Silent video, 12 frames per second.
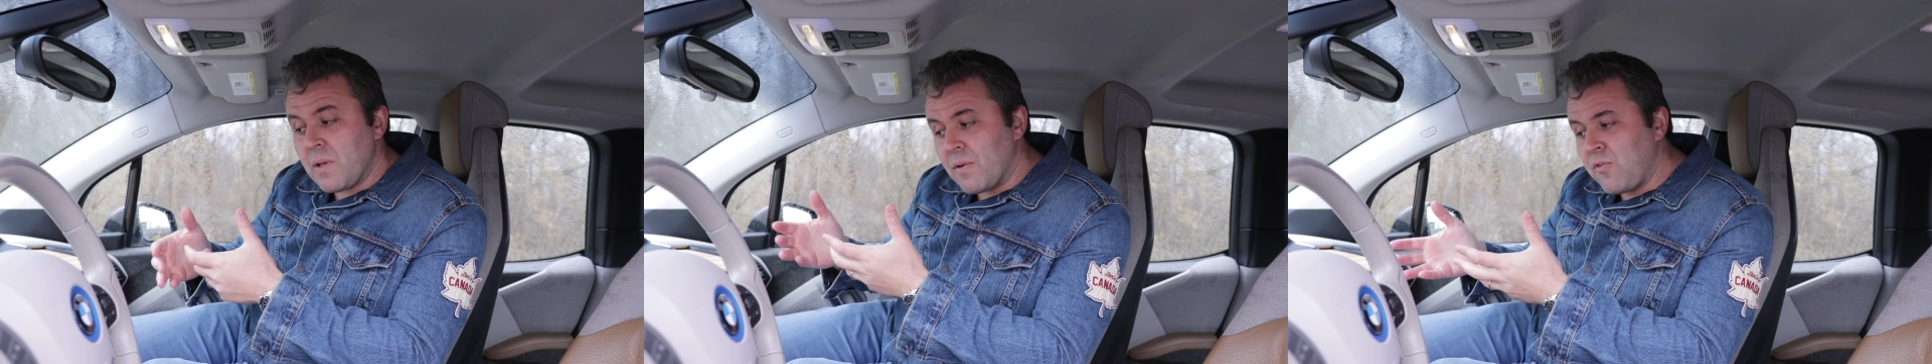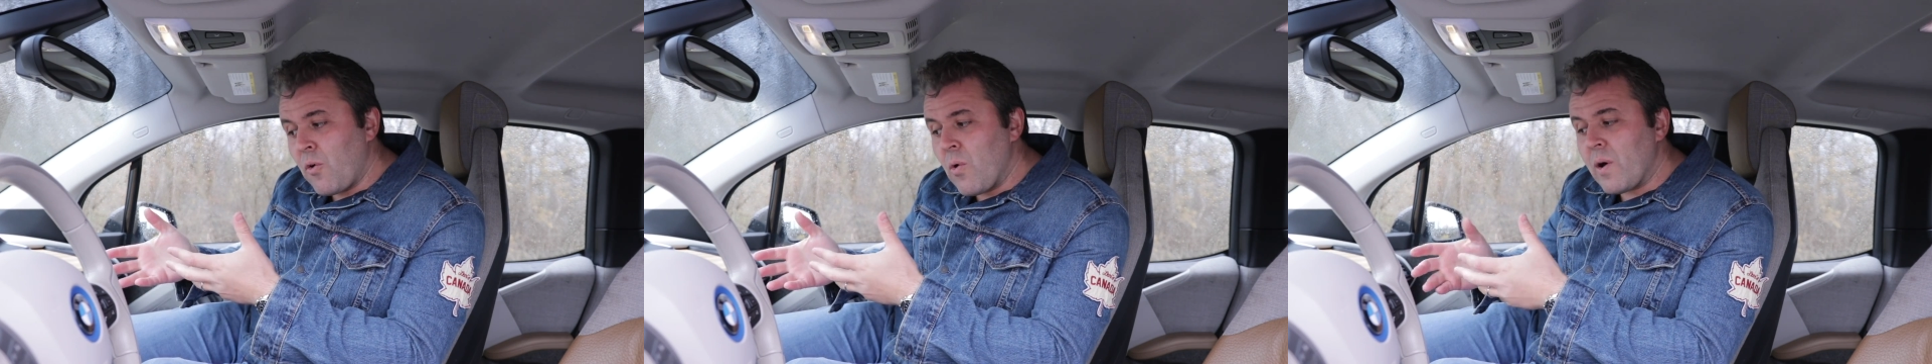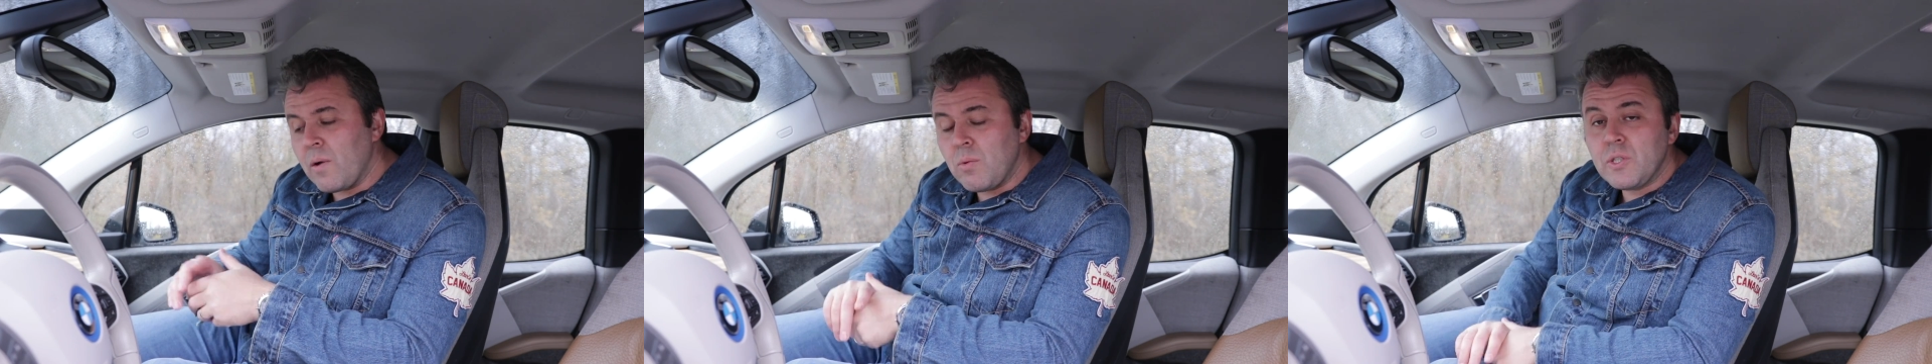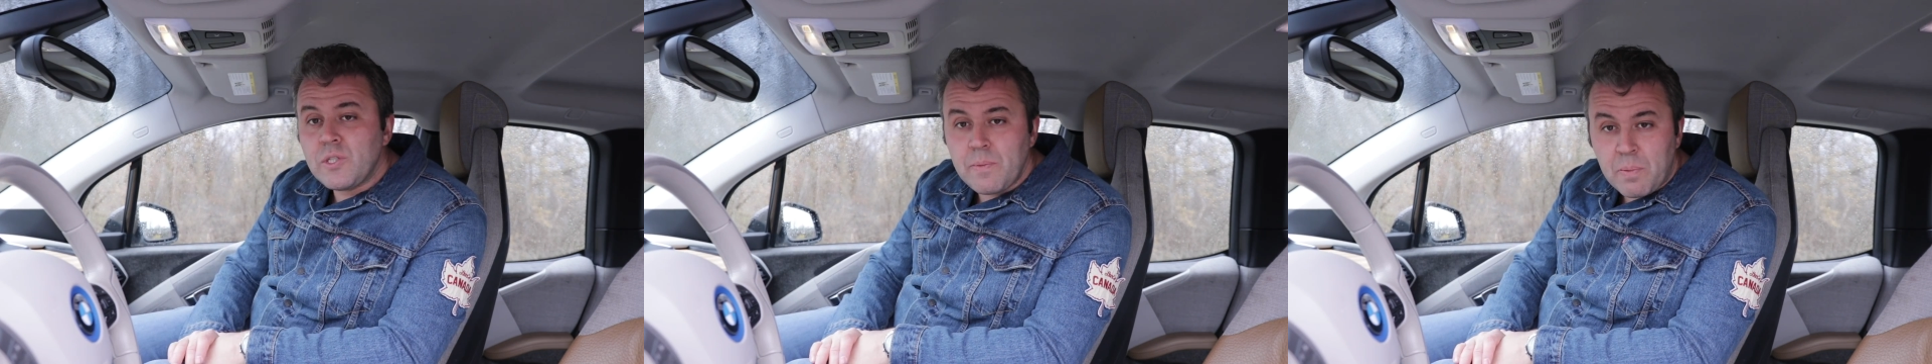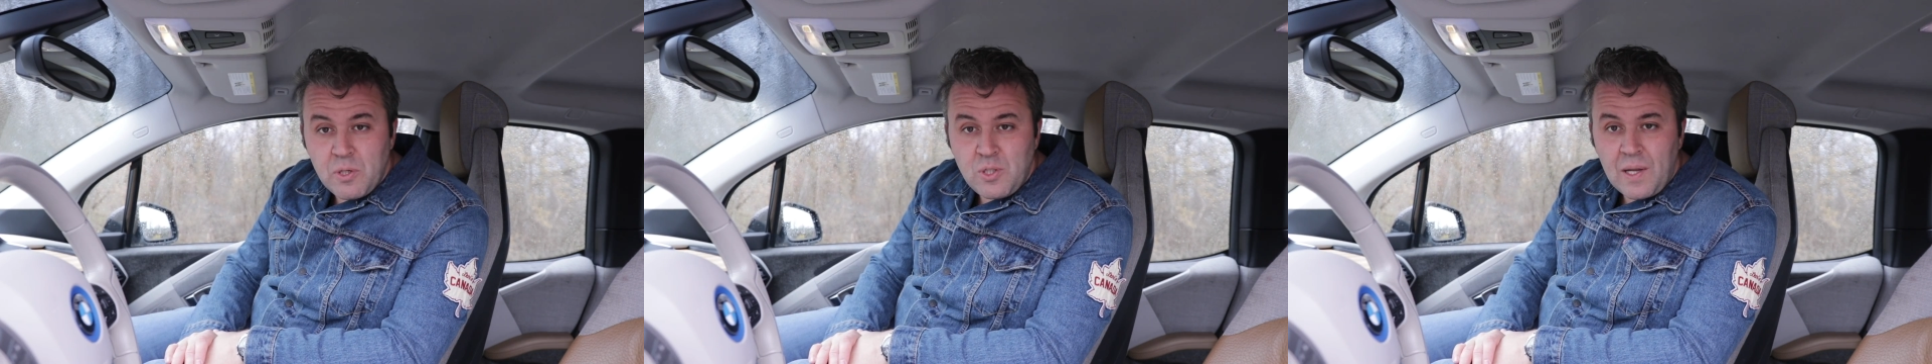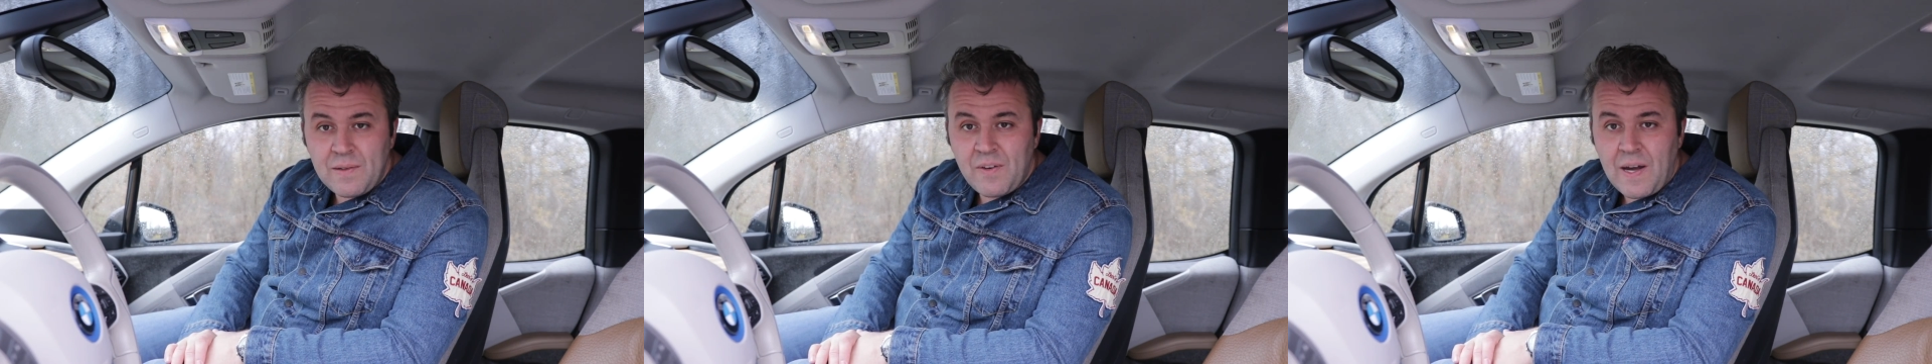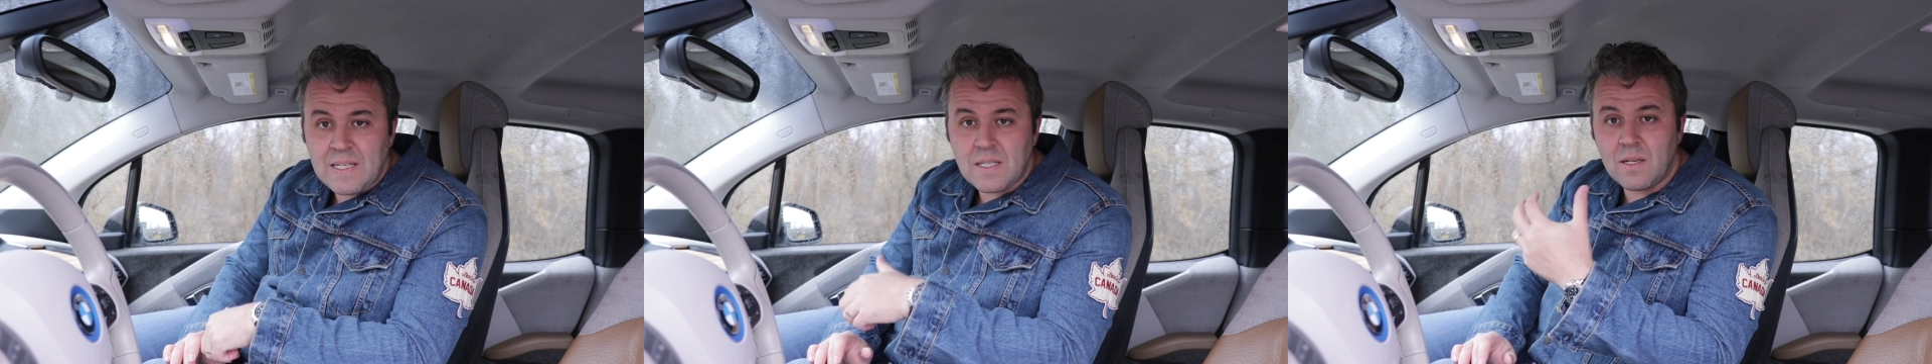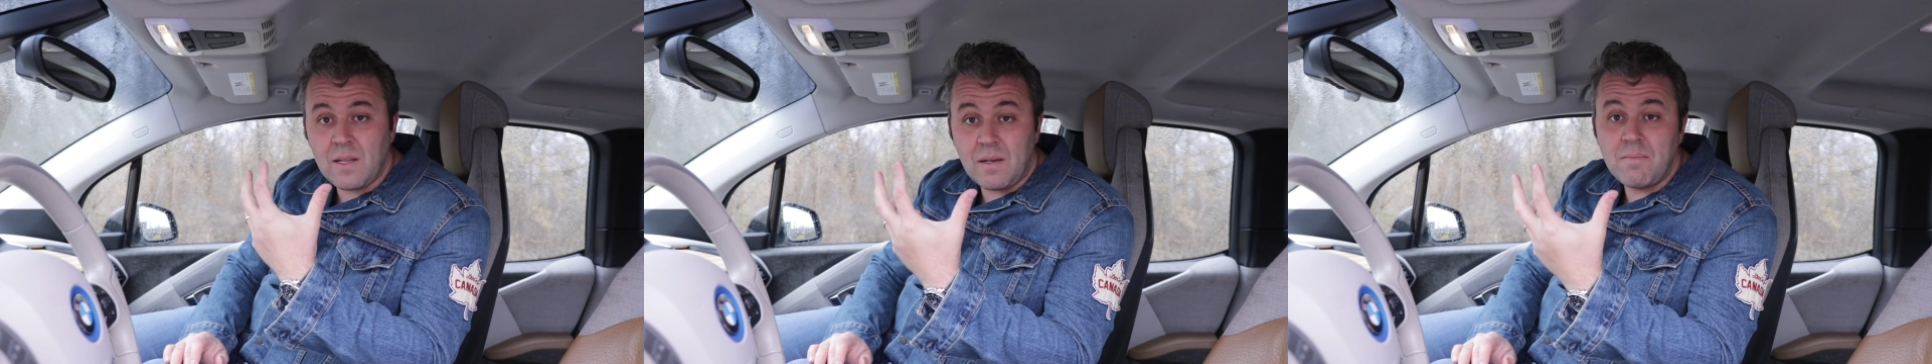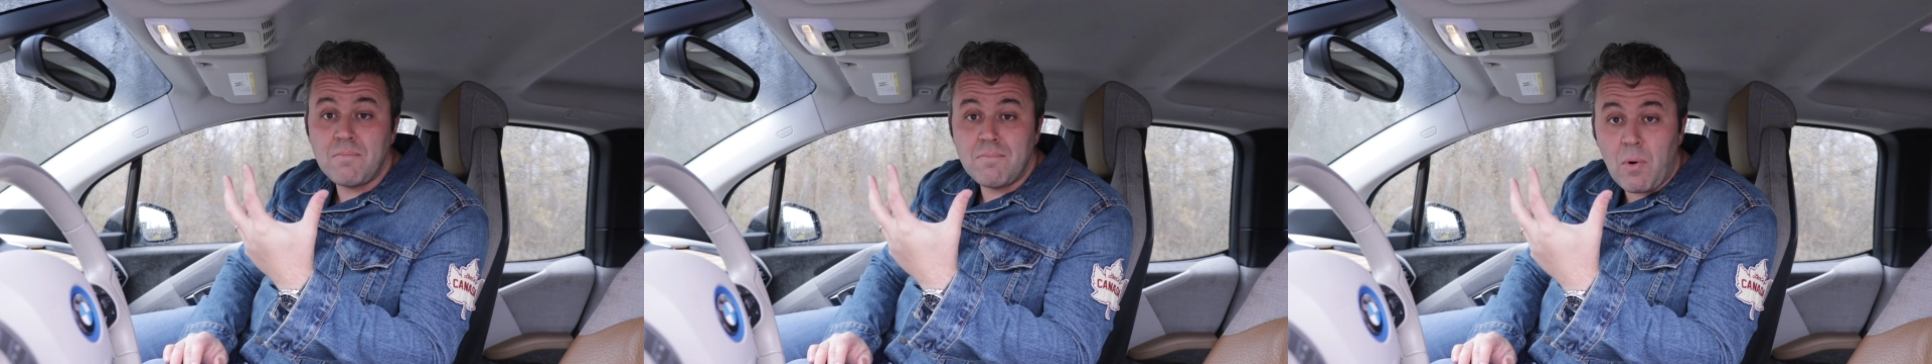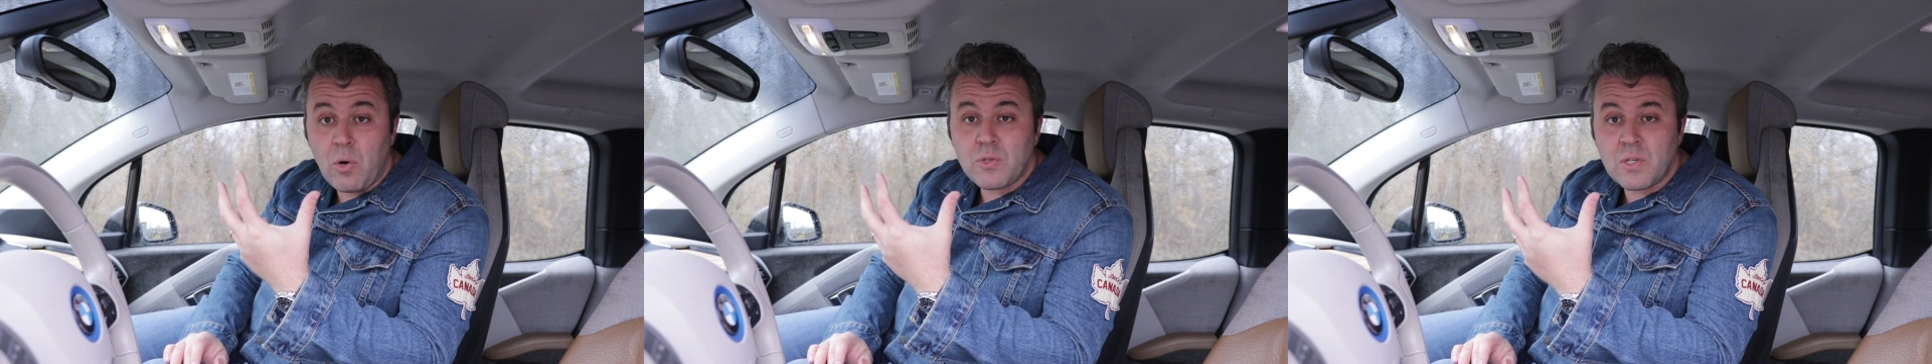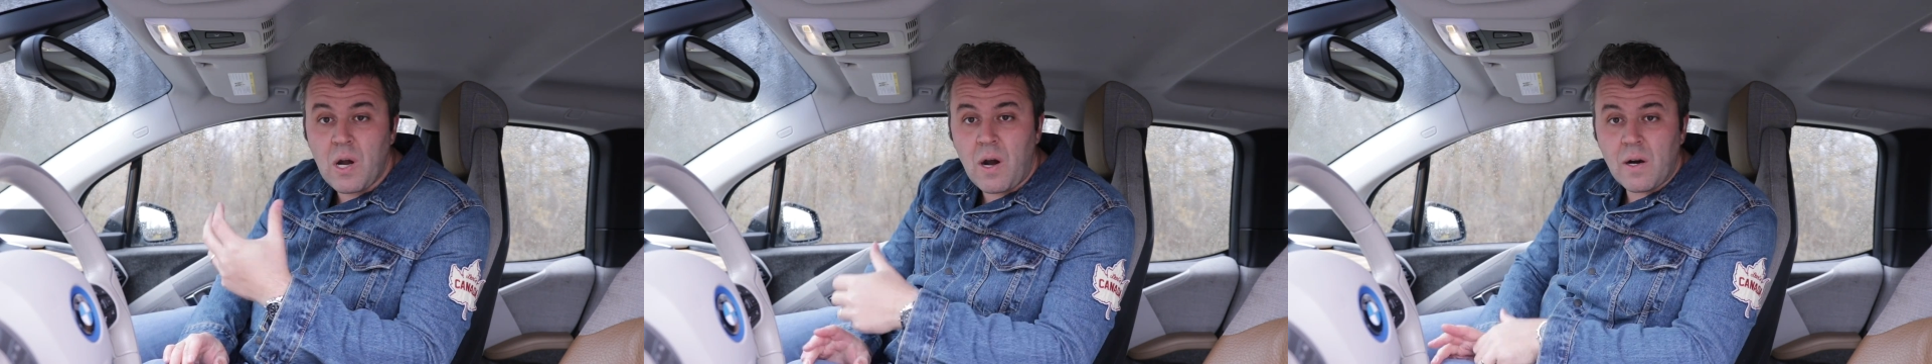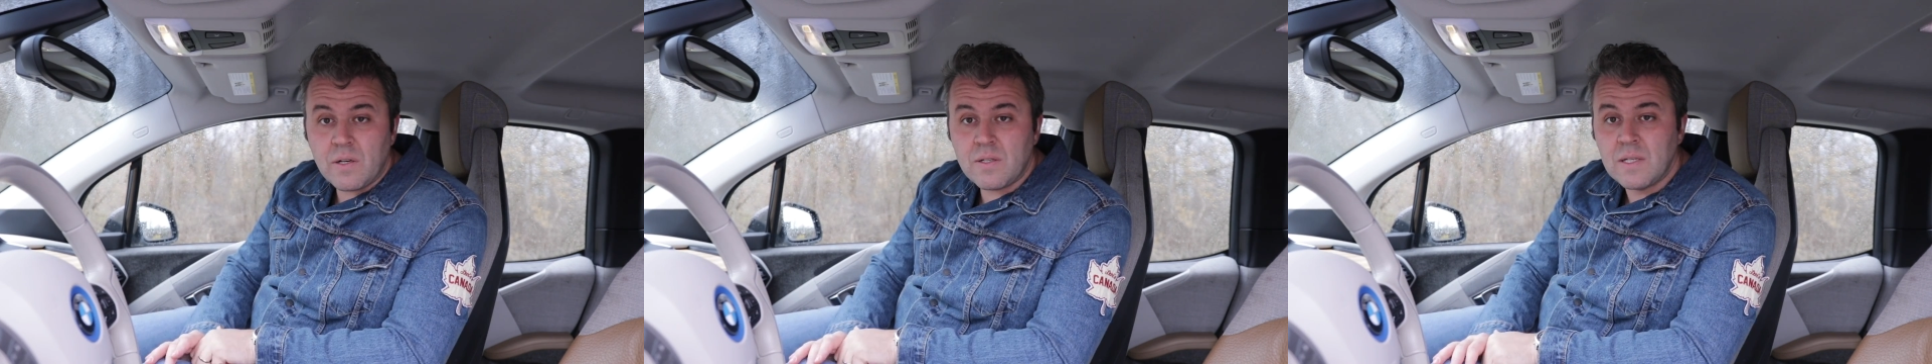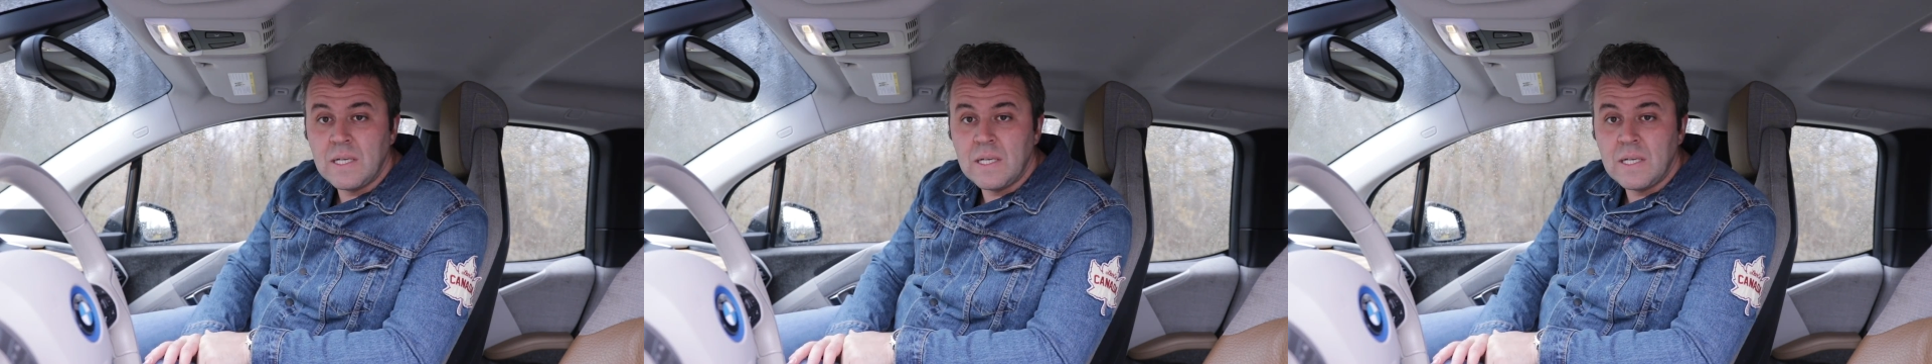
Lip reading: therefore it will depreciate faster than most cars.